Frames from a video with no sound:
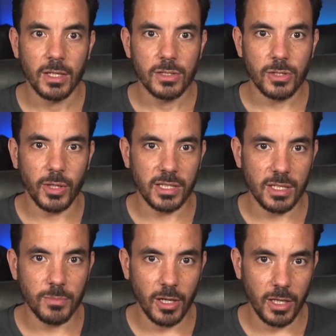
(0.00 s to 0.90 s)
so I
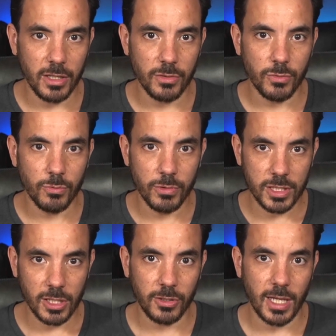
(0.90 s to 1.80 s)
need my
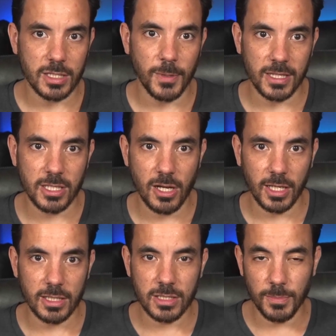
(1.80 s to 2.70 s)
return on ad spend
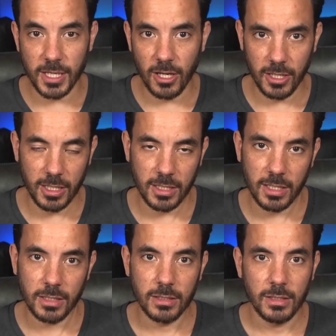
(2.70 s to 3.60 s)
target to be higher
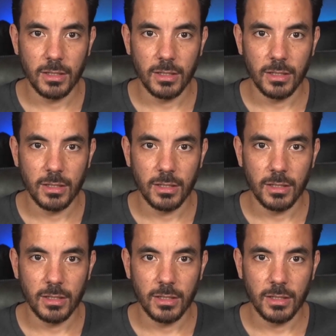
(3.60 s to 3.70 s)
here.